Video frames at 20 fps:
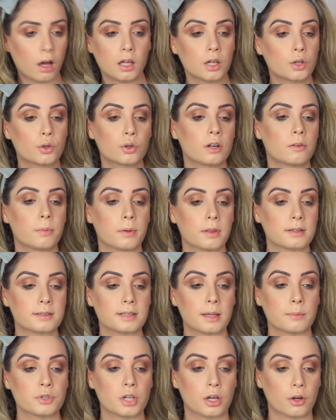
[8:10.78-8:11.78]
it could have been the
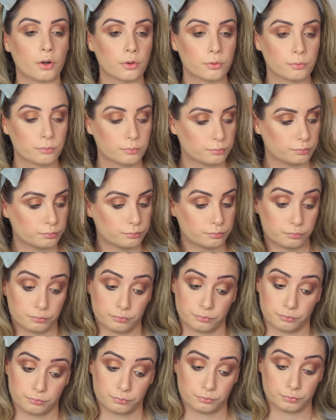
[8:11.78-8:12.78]
same shadow.
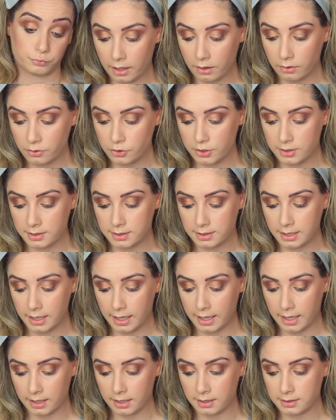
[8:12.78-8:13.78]
Now just
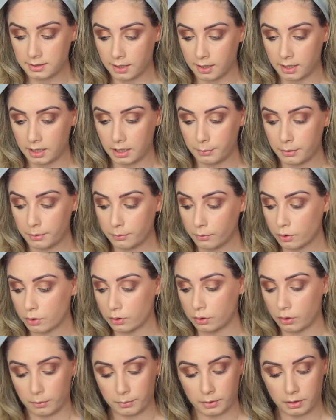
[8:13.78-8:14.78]
to add a tiny bit more
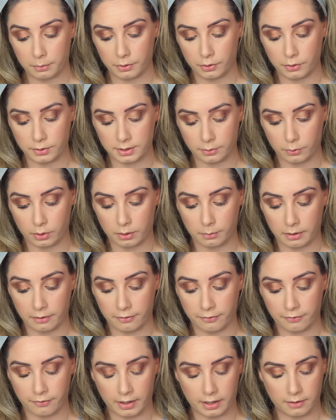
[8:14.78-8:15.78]
glow, I'm going to be using one of
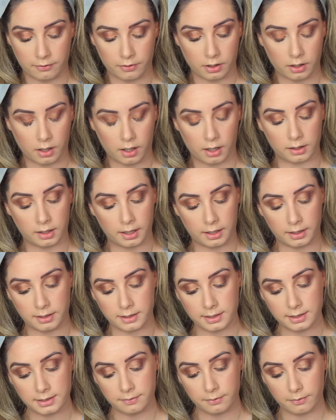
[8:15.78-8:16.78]
my favorite
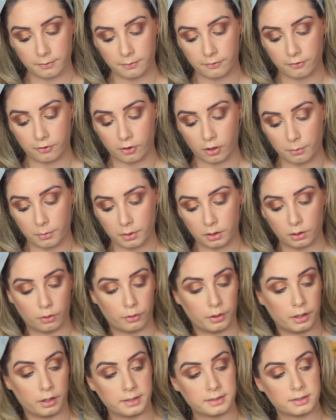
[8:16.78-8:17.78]
highlighters from
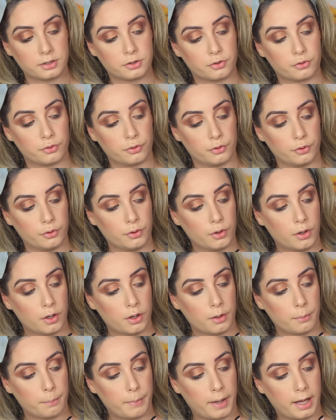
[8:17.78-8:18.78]
L'Oreal. It's a True
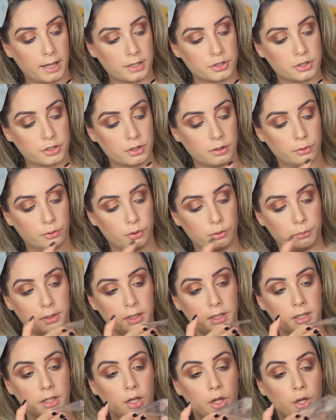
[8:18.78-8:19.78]
Match
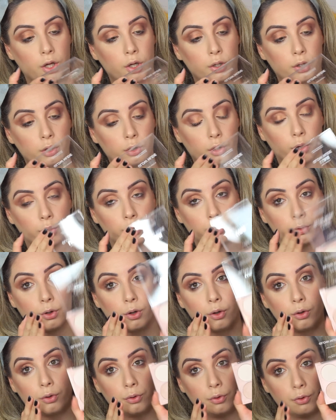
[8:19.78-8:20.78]
Lumi Glow
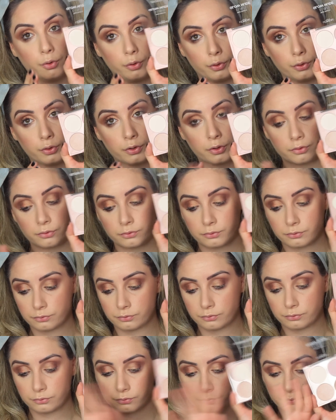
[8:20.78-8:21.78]
Nude
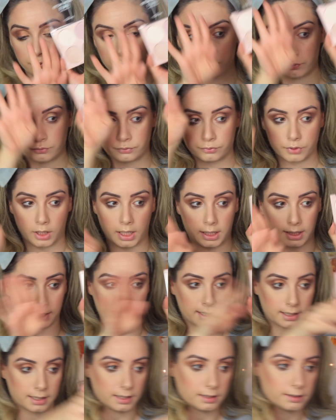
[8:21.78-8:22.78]

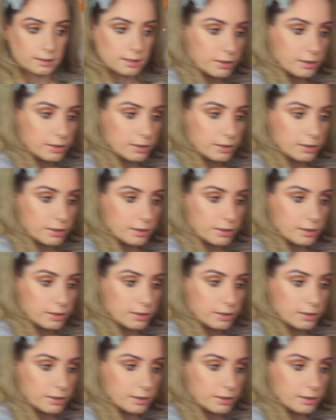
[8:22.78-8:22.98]
highlighting kit.